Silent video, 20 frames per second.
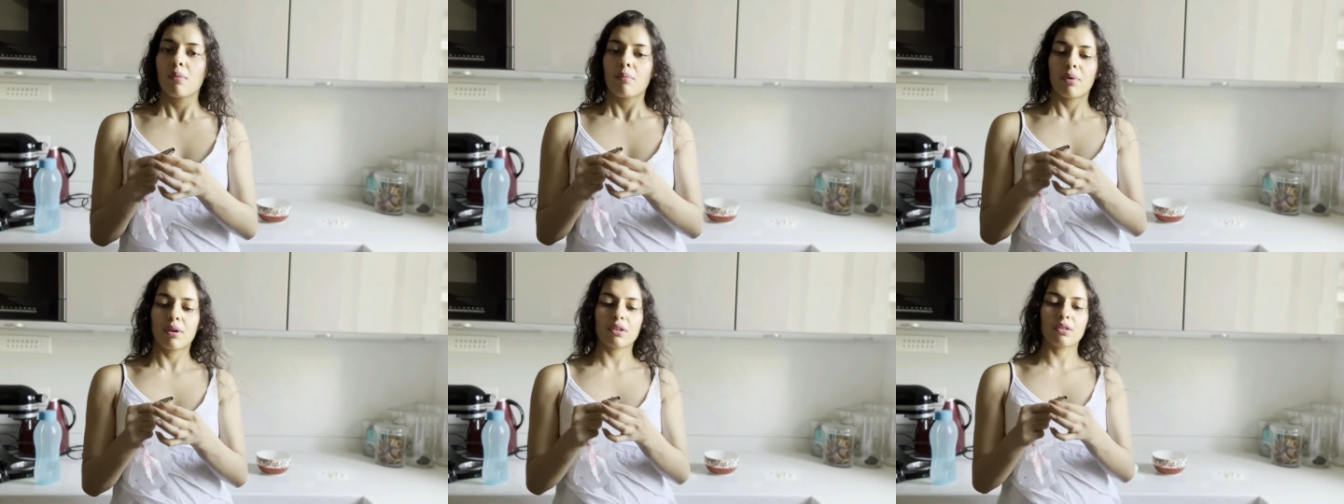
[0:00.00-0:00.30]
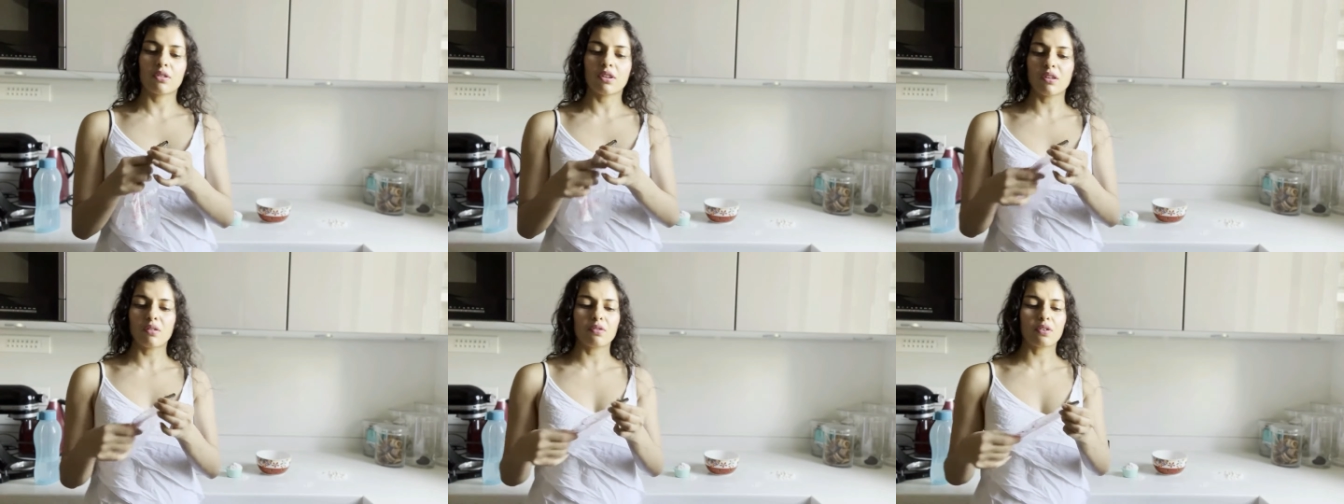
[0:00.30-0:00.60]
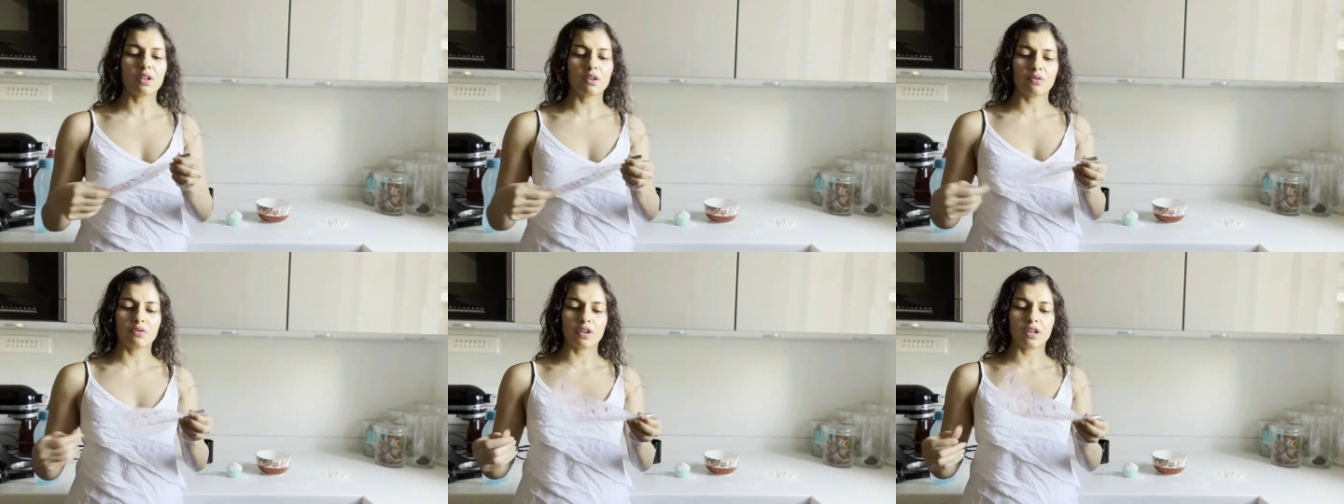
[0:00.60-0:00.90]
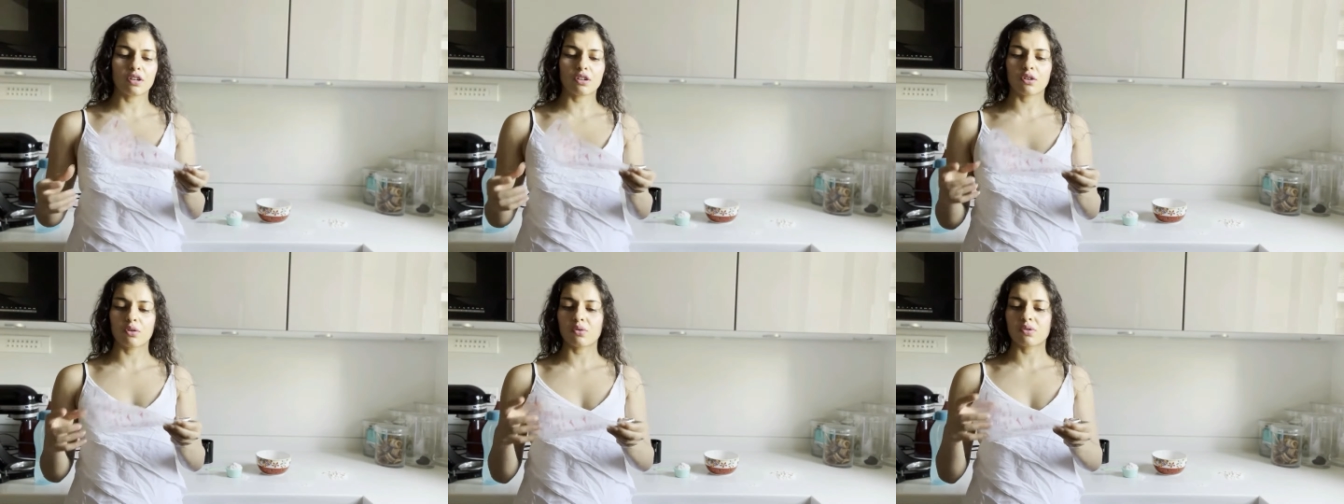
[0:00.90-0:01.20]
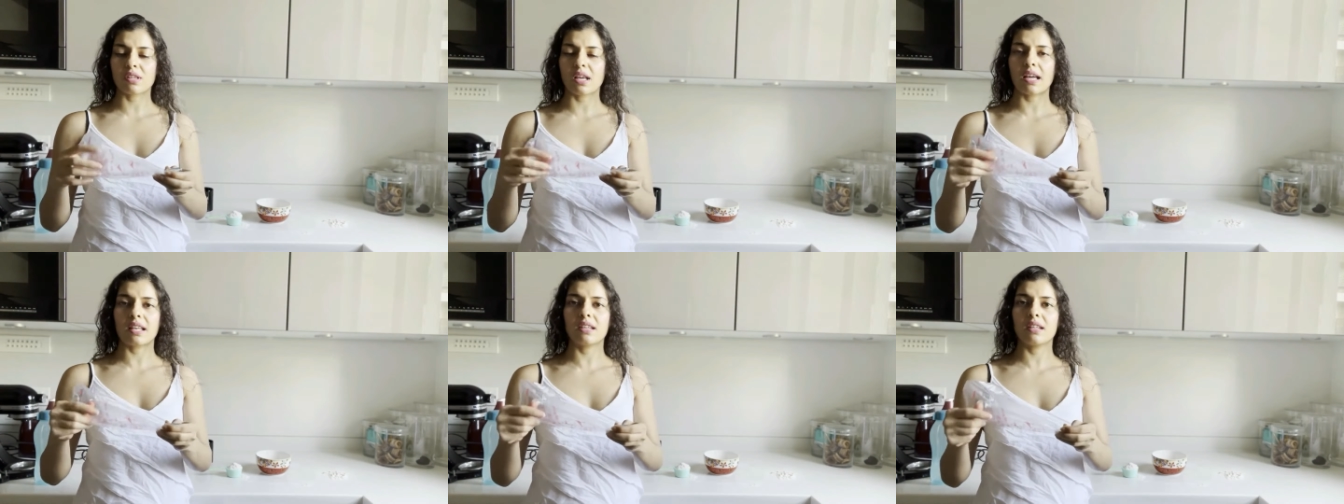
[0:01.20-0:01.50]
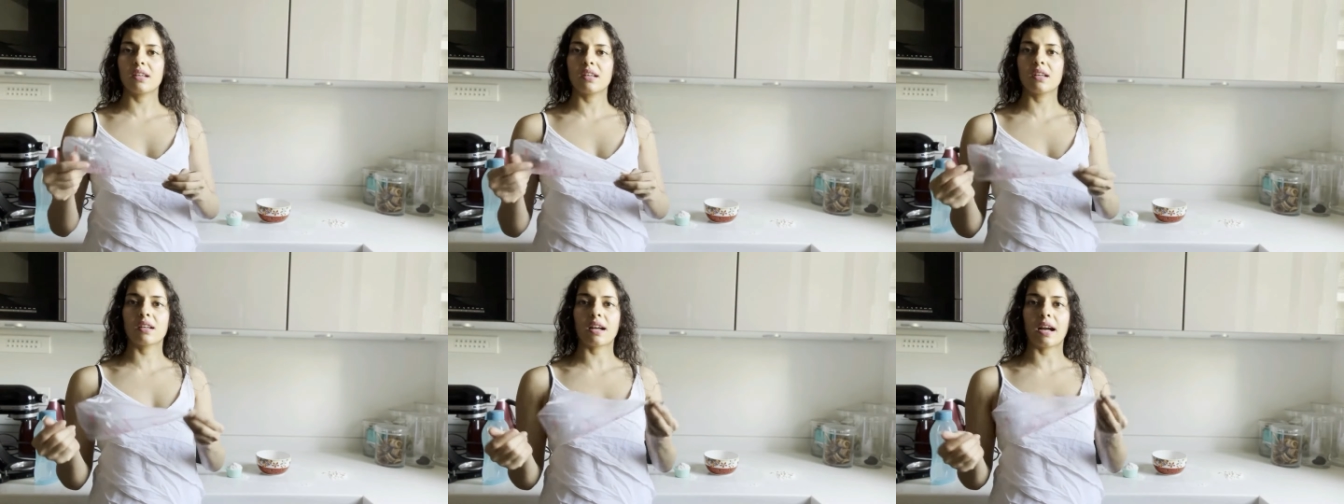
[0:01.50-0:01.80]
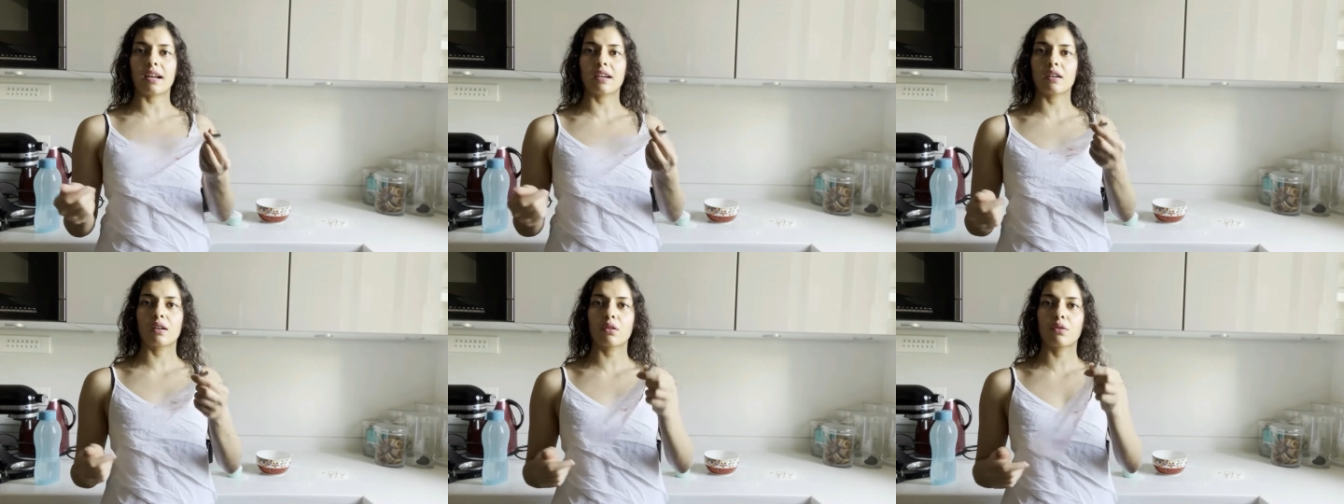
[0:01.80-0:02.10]
But you can feel free to use any
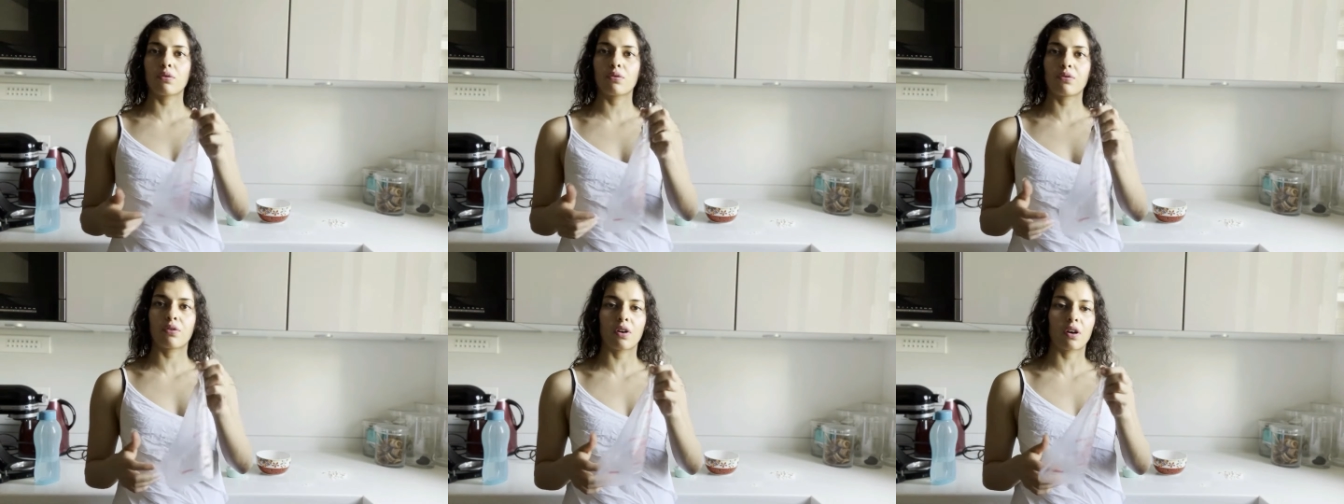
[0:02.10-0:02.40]
kind of